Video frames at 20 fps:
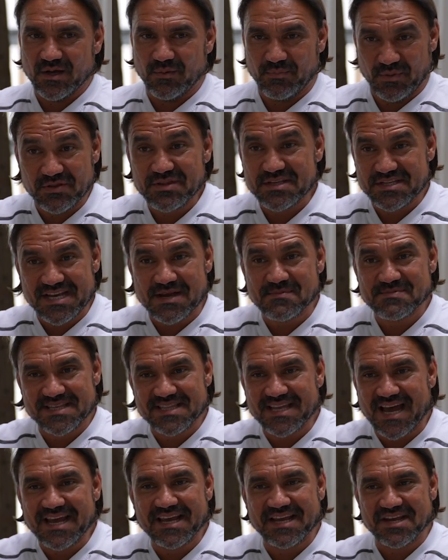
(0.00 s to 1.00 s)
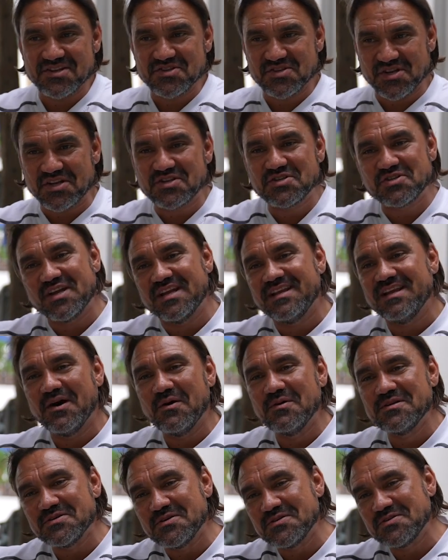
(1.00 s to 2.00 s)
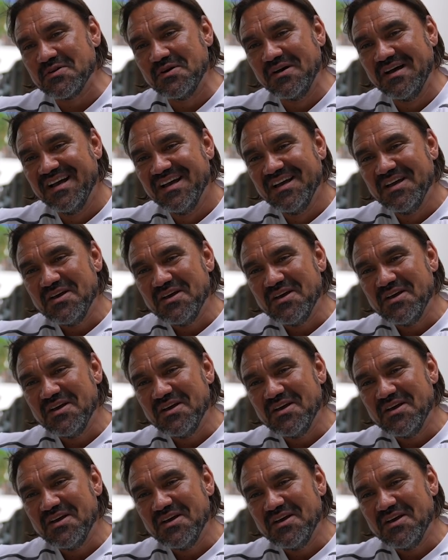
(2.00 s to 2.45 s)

About the times that I can judge, anyhow, it's also